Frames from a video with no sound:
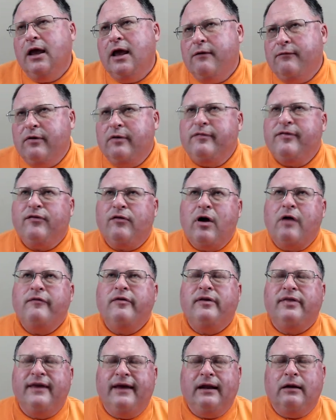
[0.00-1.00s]
we throw
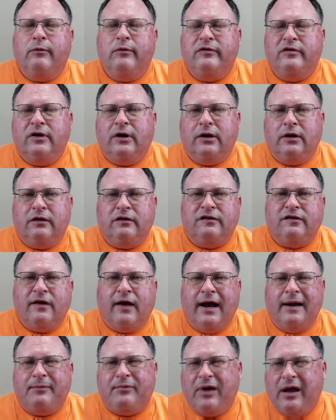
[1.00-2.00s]
everything in that we've done on the
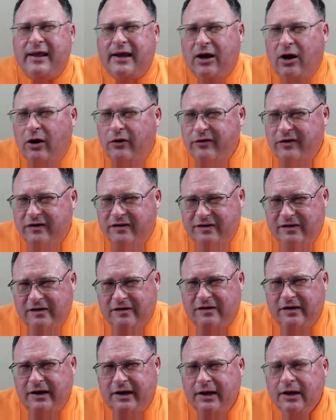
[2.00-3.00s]
side, probably like
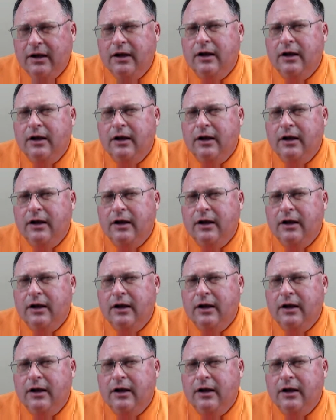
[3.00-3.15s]
160